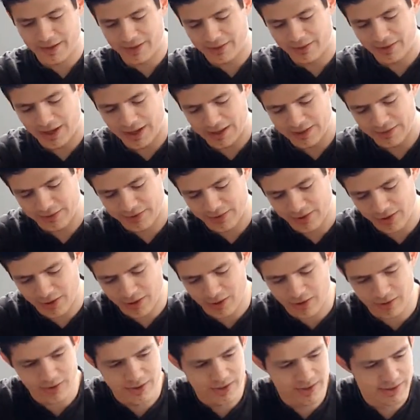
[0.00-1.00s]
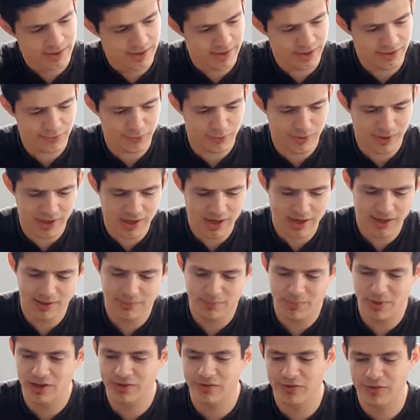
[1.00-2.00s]
Alright, so this one, it
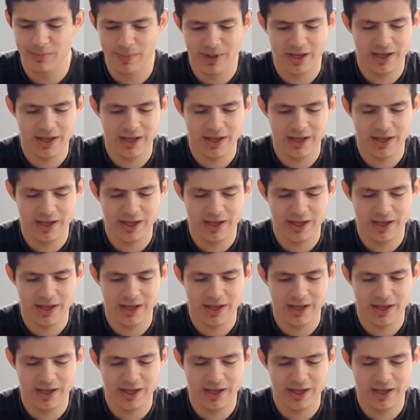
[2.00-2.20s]
appears to